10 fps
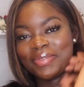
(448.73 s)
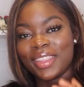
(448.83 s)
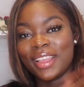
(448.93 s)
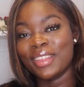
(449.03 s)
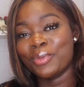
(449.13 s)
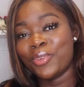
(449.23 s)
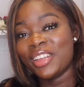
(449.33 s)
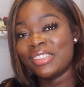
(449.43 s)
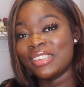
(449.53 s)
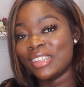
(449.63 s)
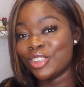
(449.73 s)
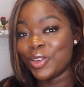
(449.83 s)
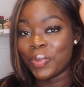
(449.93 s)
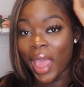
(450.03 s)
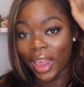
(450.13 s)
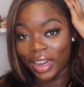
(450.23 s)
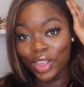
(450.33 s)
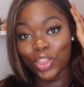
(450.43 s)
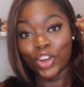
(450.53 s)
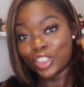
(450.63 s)
The face isn't too bad
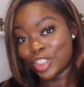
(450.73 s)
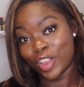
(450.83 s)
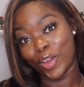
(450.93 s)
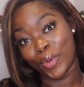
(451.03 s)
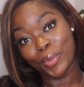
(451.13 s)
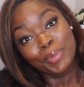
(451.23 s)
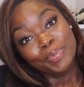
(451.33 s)
either, so.